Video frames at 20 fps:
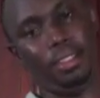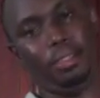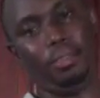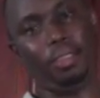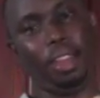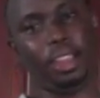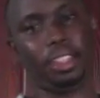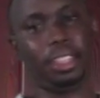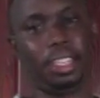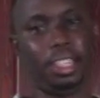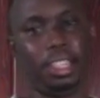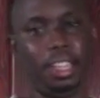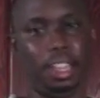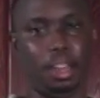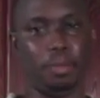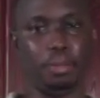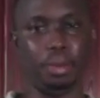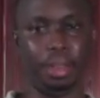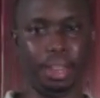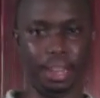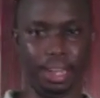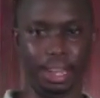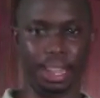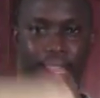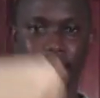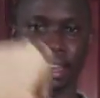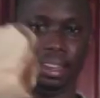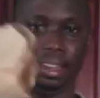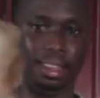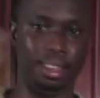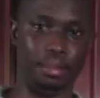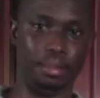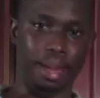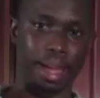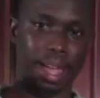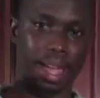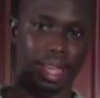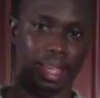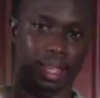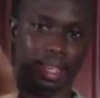I'm actually gonna put it in the
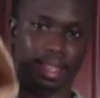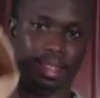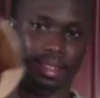bag.